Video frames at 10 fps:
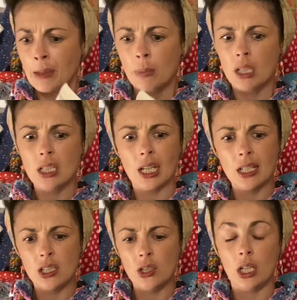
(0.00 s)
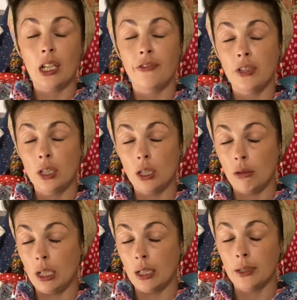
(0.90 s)
because if you're new
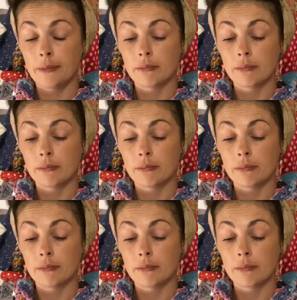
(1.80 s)
here,